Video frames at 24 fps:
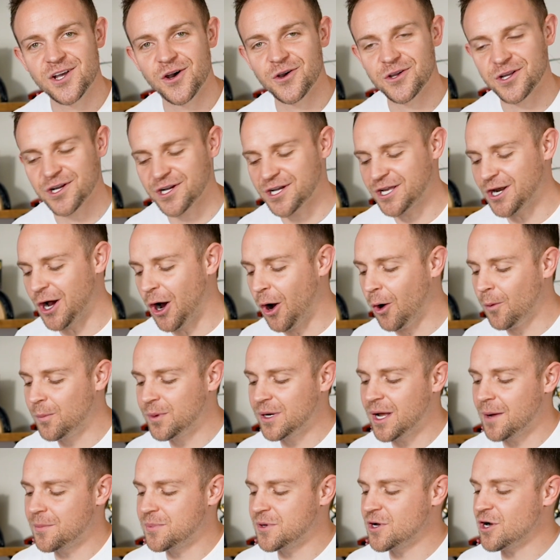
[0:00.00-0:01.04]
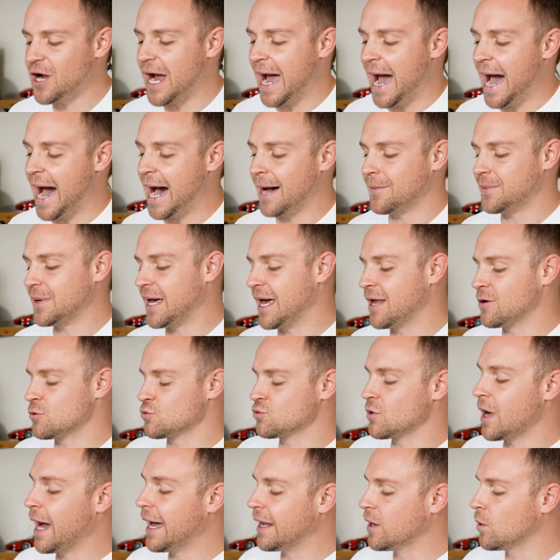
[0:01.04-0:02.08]
So you're gonna open up your app
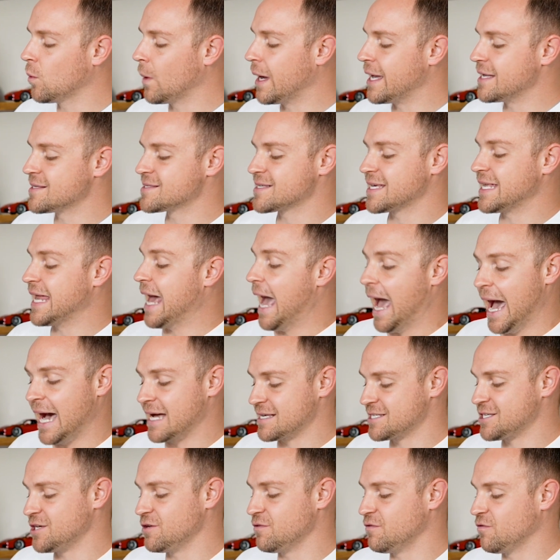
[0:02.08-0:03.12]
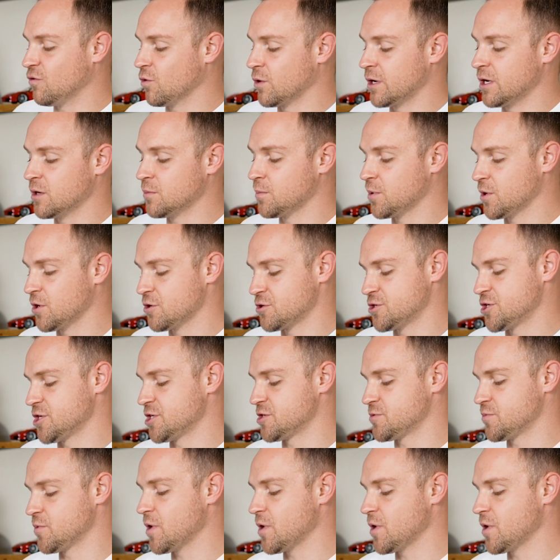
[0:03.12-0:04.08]
and right away it's gonna ask you for your purchase